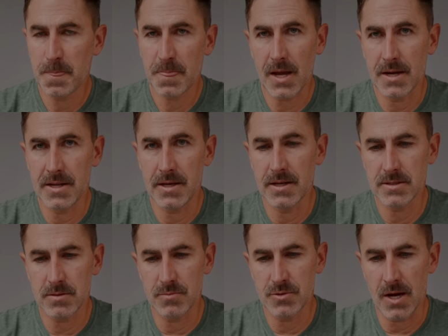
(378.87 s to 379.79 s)
I did get
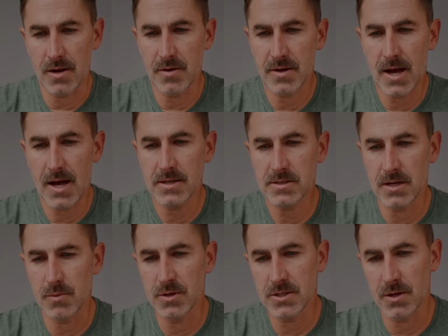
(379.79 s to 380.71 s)
some shadow casts, and I
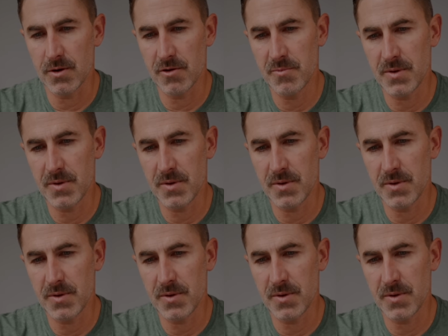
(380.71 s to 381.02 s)
wish I would have